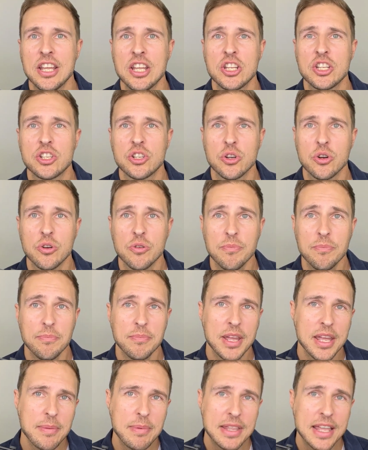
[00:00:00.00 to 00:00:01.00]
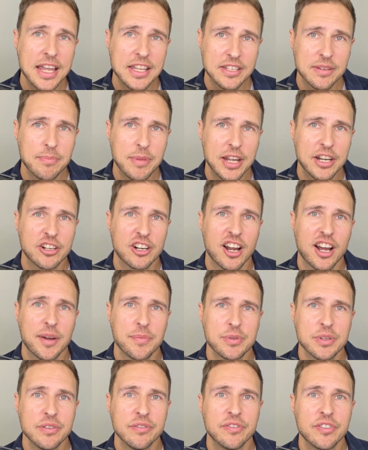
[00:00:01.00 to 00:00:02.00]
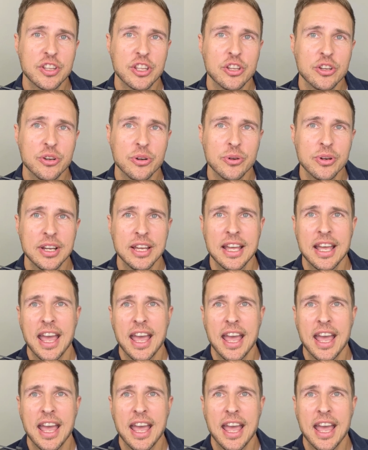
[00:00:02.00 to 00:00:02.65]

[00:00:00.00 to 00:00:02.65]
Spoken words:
So maybe that's a better option for you.